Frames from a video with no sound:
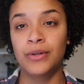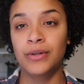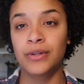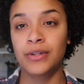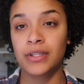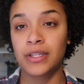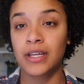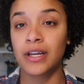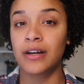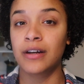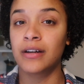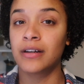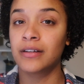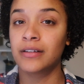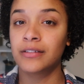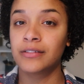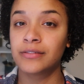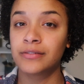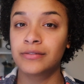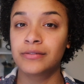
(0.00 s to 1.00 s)

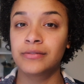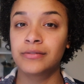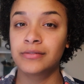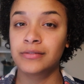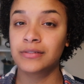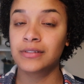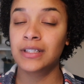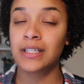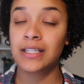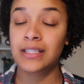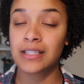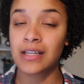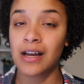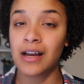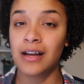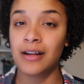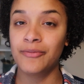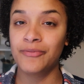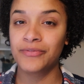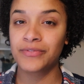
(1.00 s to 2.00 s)
y'all, it's
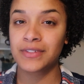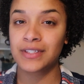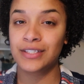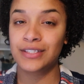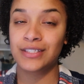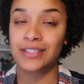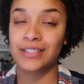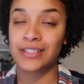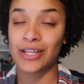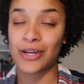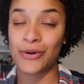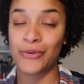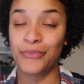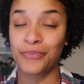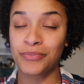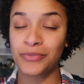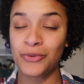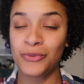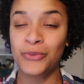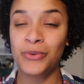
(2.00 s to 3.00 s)
hot. So
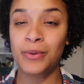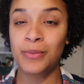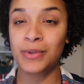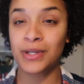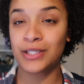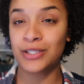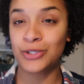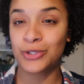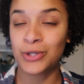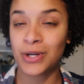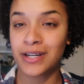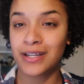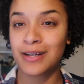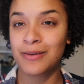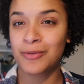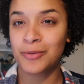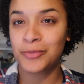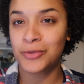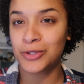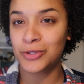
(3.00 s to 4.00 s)
we've been trying to come
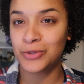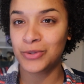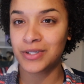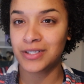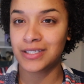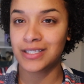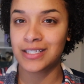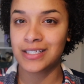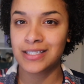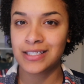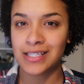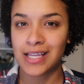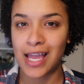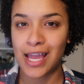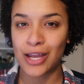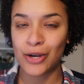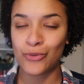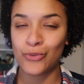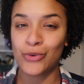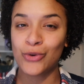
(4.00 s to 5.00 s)
up with new ideas,
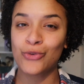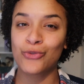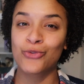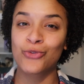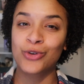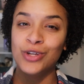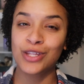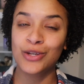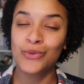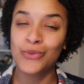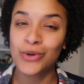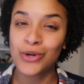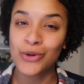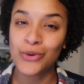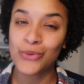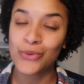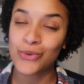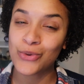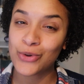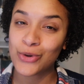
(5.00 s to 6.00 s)
and we really want to
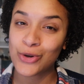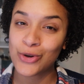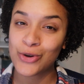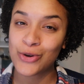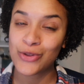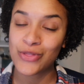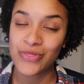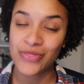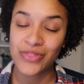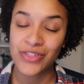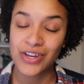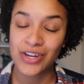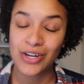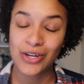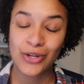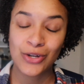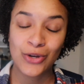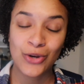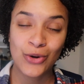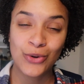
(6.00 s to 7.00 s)
order
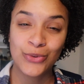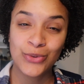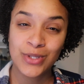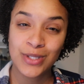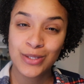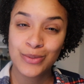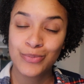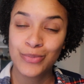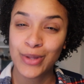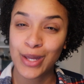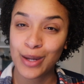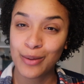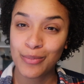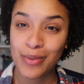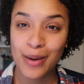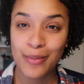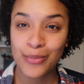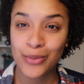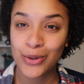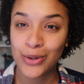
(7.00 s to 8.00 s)
the ghost like
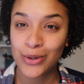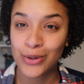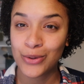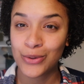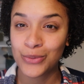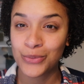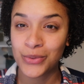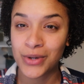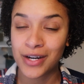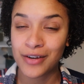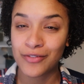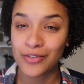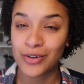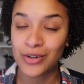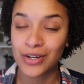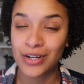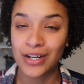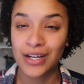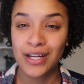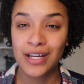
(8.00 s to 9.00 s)
pepper or
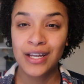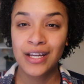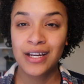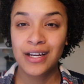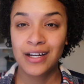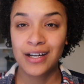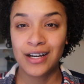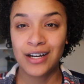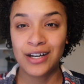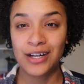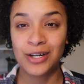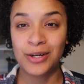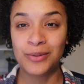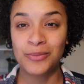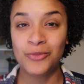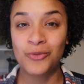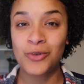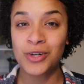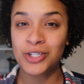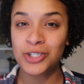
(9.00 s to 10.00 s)
whatever
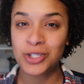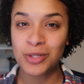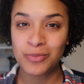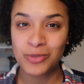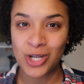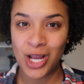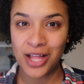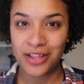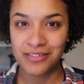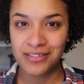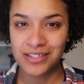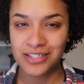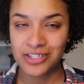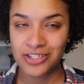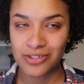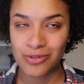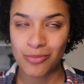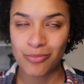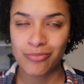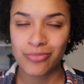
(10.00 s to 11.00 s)
one chip
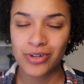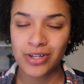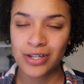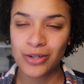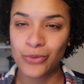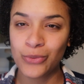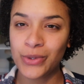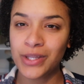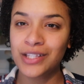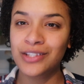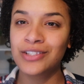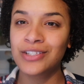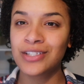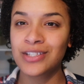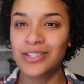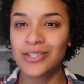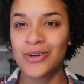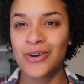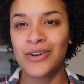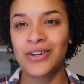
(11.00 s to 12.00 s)
challenge, but we
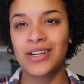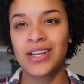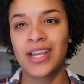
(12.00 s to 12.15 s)
looked on